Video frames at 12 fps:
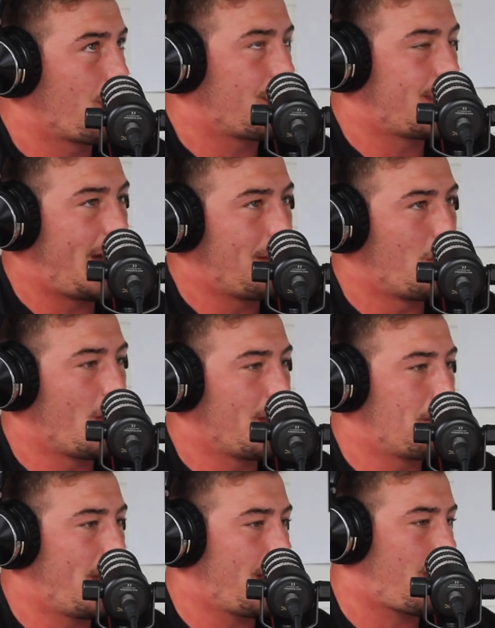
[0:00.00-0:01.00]
was a day
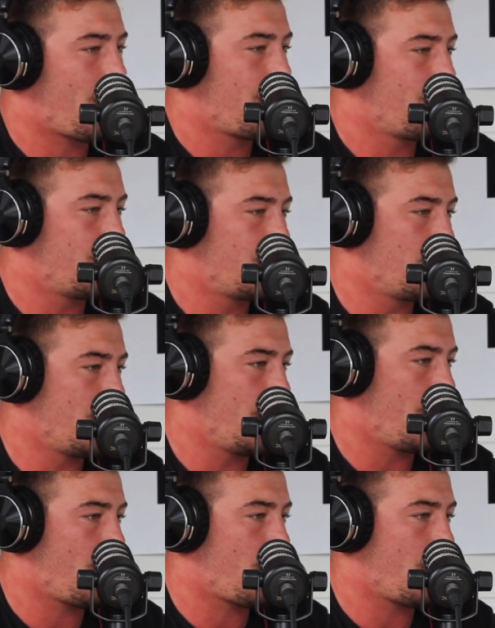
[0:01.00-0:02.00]
boy on the bus for 2
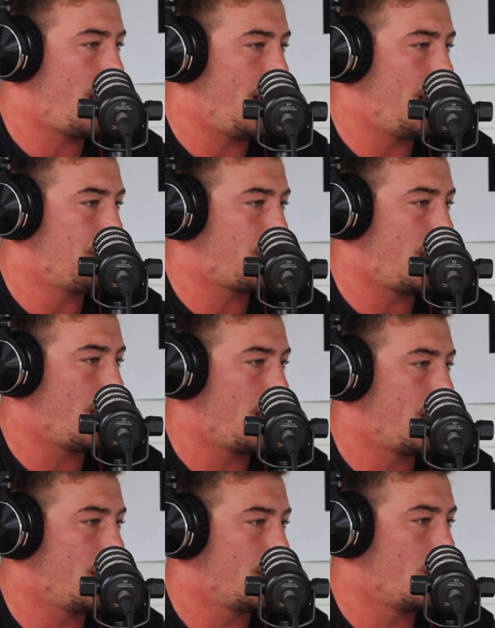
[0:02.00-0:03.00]
years,
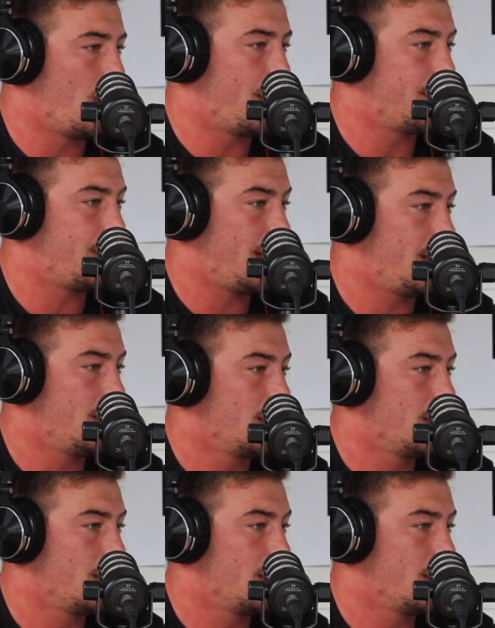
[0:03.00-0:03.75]
year 9 and 10.